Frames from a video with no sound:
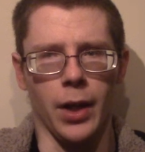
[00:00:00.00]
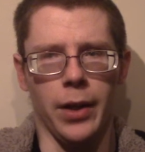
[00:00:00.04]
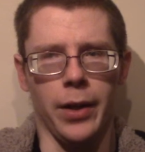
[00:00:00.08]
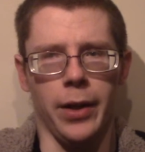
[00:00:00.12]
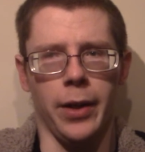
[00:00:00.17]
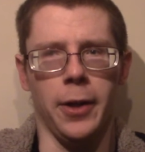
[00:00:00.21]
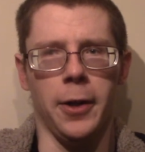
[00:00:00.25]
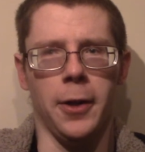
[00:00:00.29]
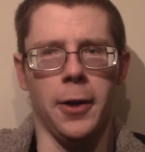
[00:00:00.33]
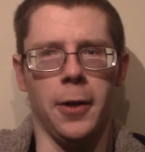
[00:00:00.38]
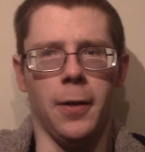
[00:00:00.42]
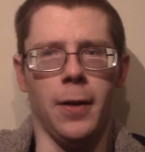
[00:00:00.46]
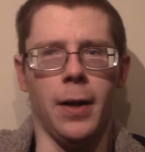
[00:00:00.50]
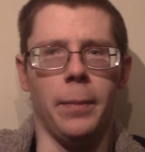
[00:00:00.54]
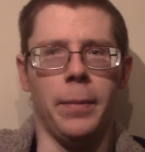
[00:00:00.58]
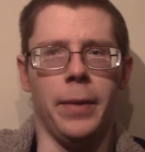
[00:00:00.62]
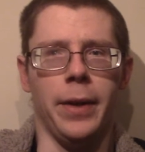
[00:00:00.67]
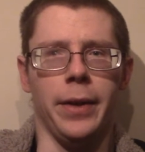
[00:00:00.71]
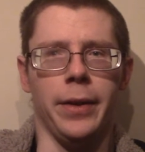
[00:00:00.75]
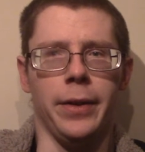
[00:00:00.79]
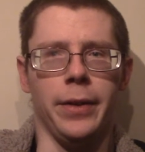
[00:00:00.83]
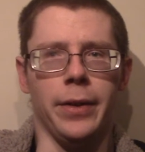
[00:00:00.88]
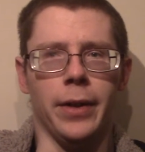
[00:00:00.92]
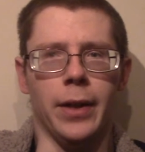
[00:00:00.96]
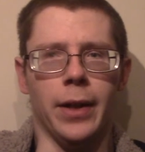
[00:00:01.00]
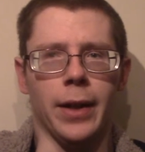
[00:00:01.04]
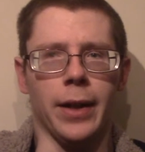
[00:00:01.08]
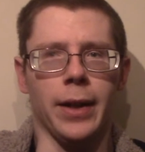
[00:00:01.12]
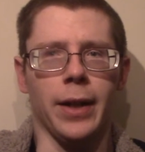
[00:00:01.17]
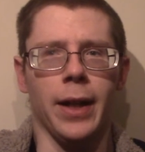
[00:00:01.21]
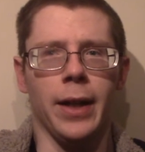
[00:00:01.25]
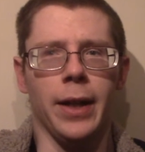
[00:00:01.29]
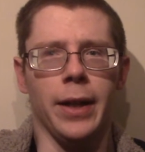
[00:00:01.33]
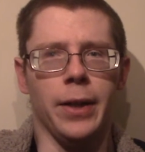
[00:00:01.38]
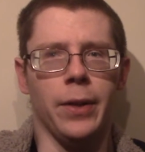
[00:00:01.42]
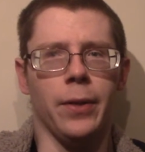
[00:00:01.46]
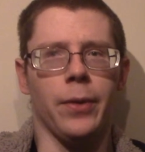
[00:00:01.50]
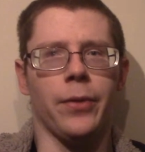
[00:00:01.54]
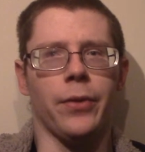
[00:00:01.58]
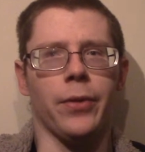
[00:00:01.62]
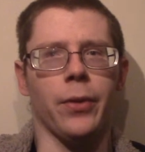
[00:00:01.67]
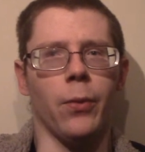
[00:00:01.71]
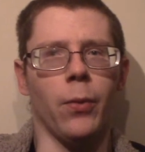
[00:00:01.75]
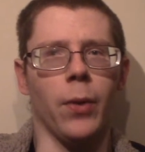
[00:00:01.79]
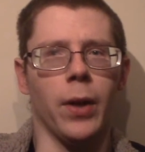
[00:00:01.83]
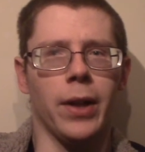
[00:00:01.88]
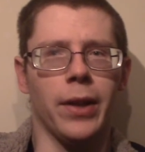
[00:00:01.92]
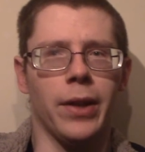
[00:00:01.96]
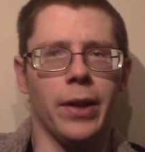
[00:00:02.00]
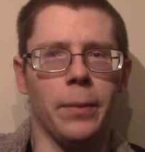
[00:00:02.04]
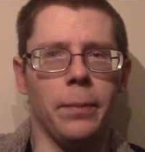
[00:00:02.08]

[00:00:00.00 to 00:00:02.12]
I've been kind of used to one of